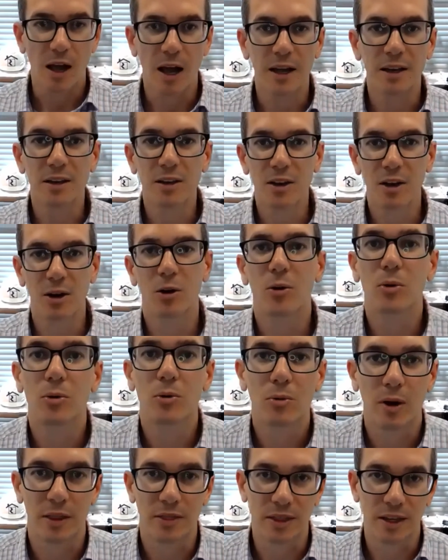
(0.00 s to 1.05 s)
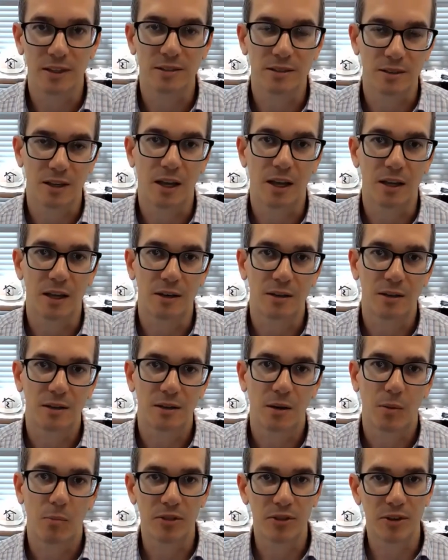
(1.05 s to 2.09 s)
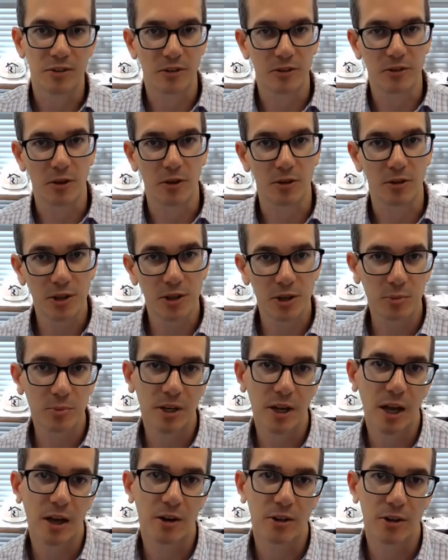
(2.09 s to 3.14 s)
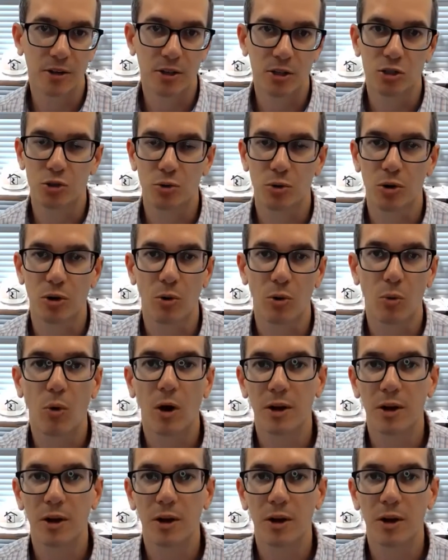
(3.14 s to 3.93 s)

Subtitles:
I know what they said, but this is a little bit out of their control.